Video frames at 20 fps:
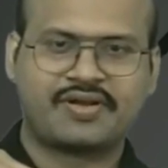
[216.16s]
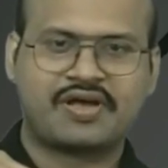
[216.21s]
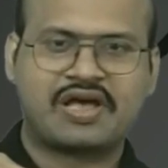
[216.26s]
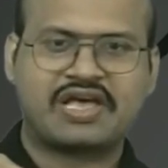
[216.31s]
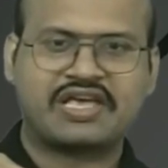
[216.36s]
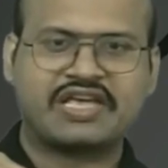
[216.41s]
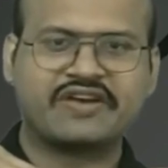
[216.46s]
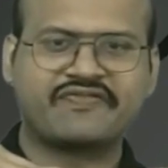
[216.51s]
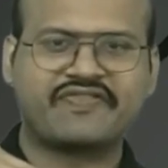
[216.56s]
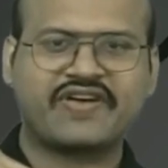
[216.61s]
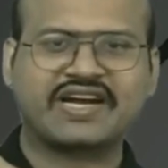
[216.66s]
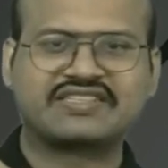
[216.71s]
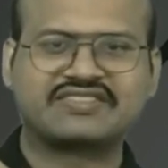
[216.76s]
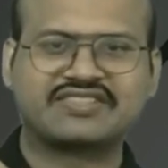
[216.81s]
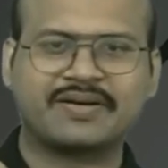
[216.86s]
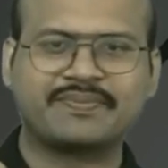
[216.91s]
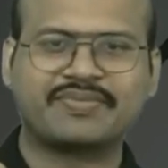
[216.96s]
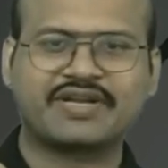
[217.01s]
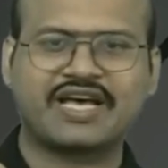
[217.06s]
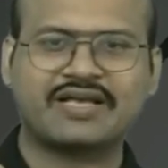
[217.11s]
In fact,
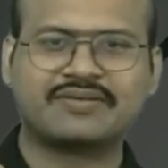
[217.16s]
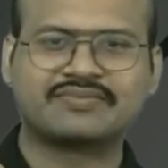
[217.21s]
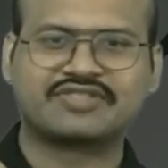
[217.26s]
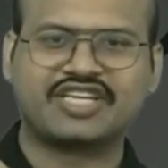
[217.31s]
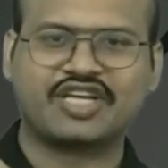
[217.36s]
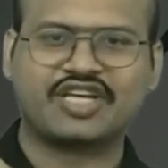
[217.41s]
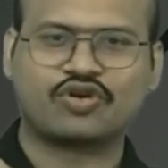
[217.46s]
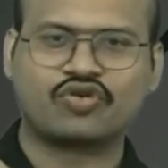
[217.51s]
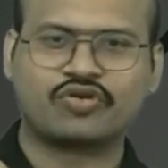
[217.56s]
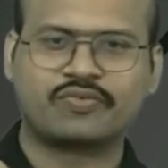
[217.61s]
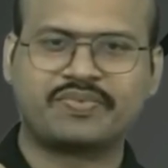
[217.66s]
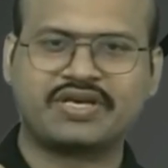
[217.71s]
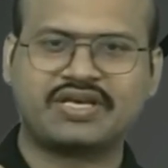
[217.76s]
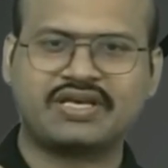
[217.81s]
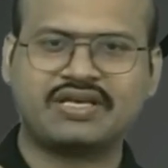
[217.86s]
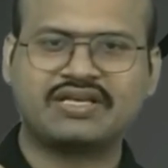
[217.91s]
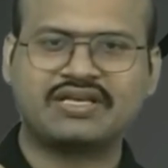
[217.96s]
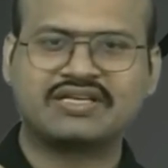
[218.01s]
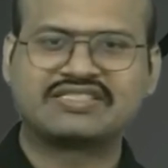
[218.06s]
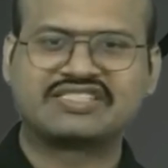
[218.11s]
sometimes there could
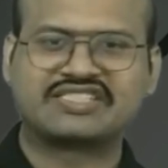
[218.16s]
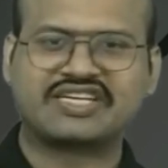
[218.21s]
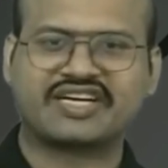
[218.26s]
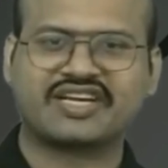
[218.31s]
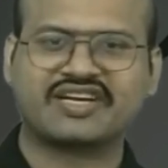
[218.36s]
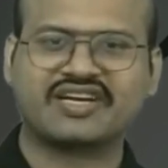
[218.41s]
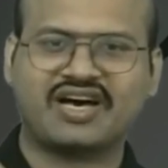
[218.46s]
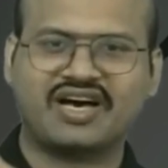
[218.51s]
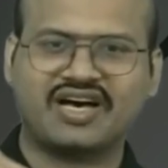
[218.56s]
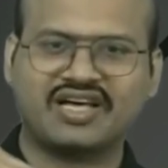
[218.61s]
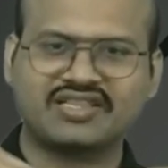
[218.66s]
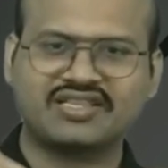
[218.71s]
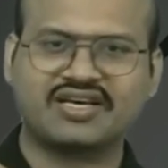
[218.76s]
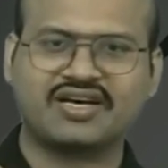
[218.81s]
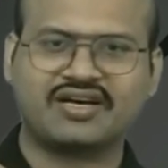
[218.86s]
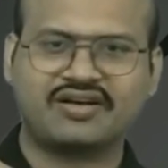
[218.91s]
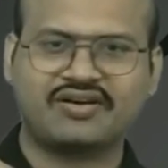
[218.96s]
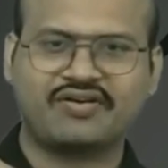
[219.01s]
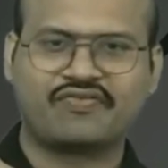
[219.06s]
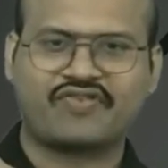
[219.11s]
be certain
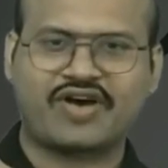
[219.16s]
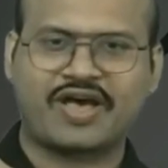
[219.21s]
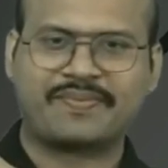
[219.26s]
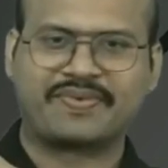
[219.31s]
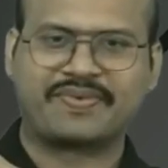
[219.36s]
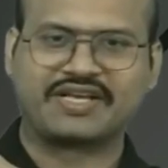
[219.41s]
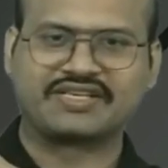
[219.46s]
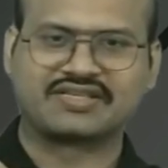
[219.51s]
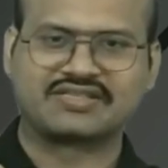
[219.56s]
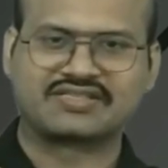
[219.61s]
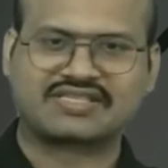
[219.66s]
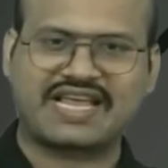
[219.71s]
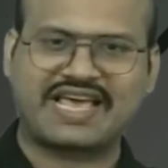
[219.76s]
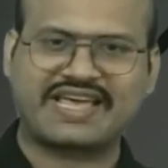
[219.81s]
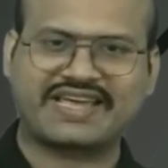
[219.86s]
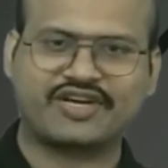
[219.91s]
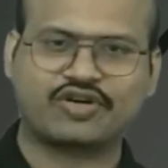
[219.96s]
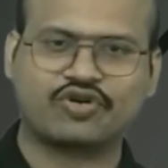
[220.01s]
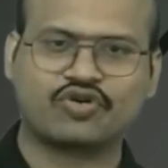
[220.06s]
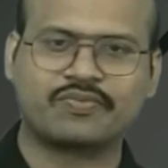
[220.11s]
other vibrations,
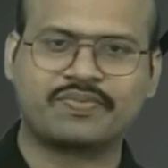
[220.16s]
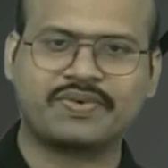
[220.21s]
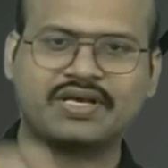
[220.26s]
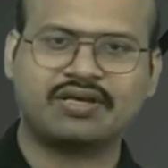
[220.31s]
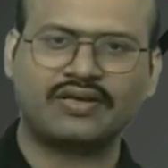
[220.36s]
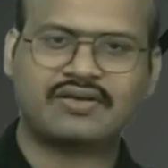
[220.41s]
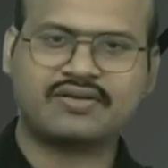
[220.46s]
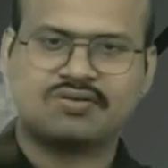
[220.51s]
like it could be,